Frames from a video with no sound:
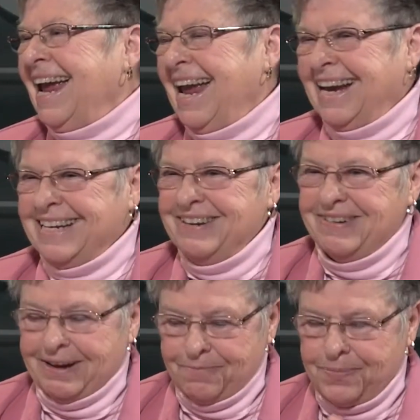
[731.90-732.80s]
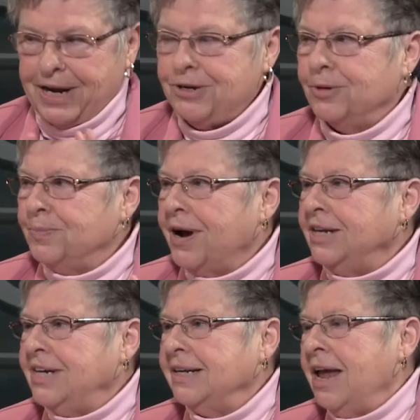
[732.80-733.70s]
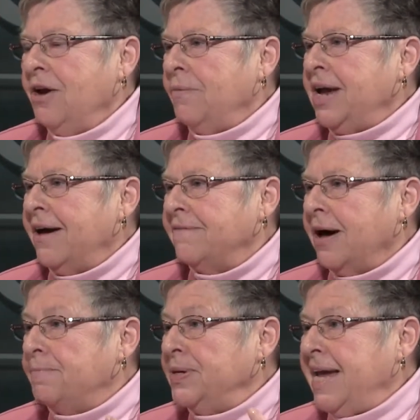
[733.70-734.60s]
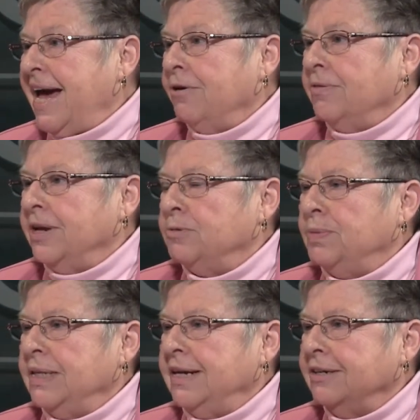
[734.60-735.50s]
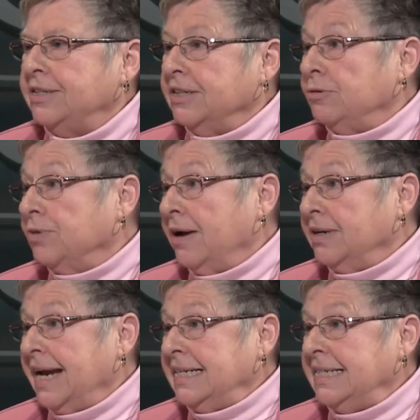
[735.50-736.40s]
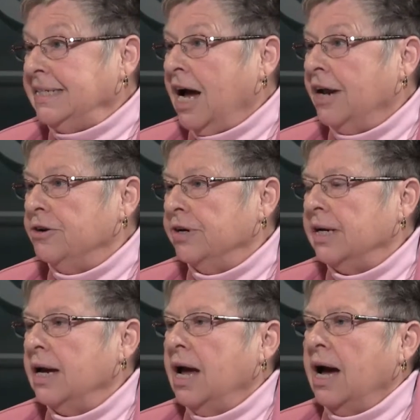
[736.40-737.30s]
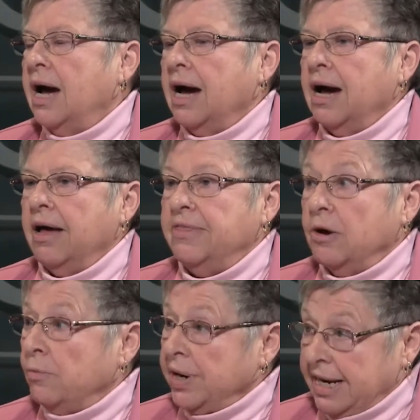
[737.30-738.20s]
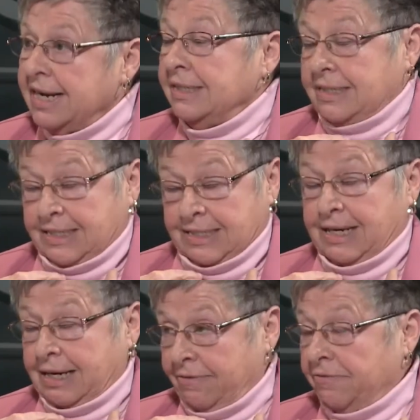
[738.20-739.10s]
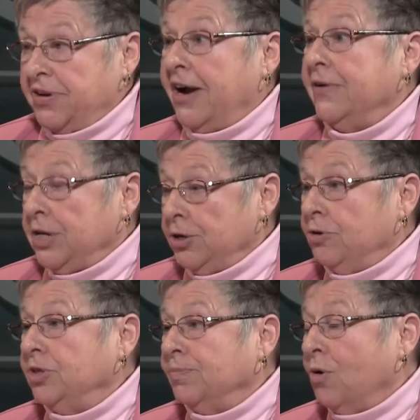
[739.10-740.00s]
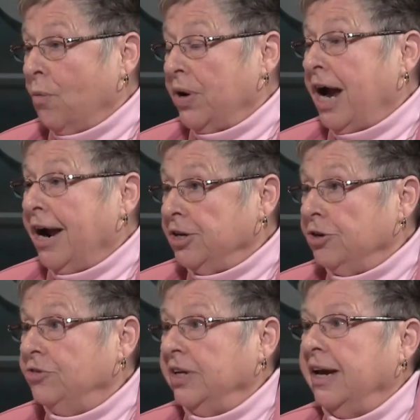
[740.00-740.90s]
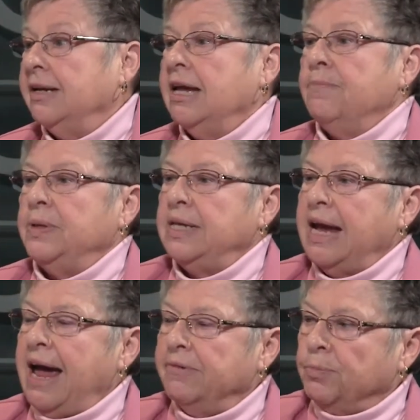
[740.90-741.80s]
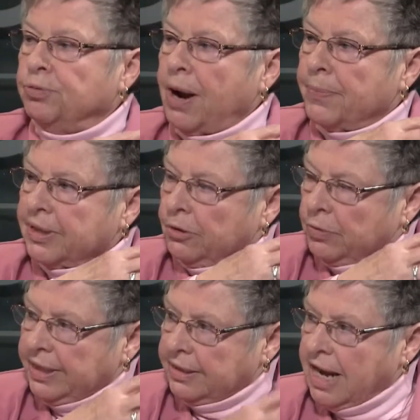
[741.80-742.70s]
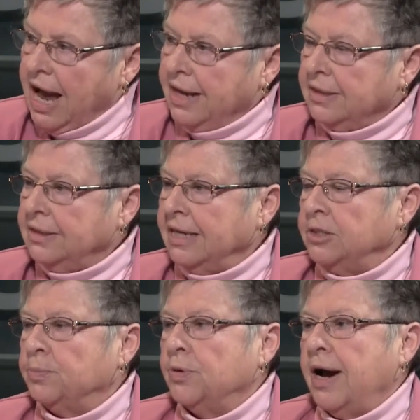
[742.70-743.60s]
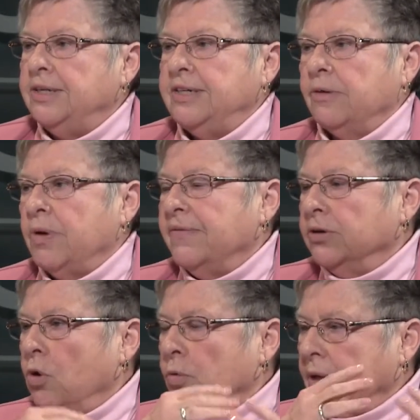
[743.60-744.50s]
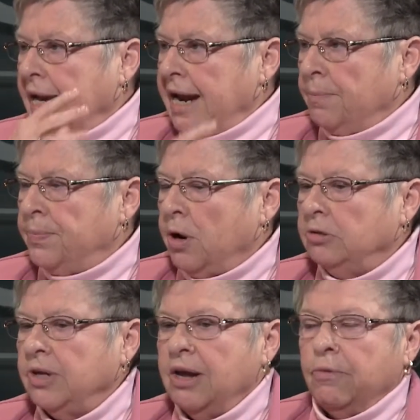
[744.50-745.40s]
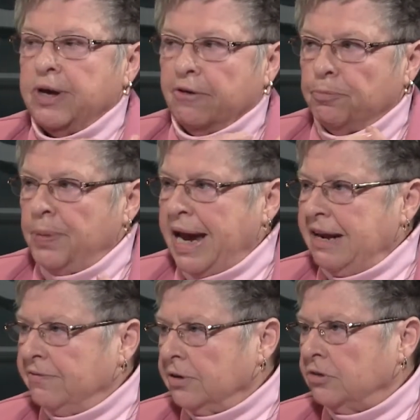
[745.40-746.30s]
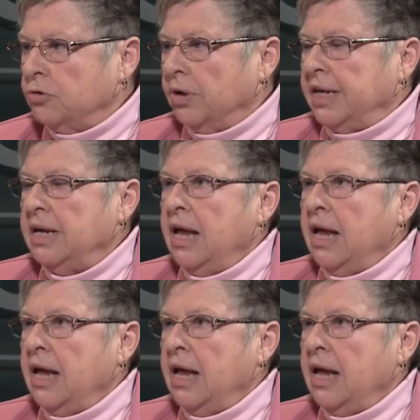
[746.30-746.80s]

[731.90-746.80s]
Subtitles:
And you can pick your project. We have a piano that's been there since around 1900 that is very usable, and we are using it. But to have it properly redone, that's a project. We have an old lamp post. We have pavers going in.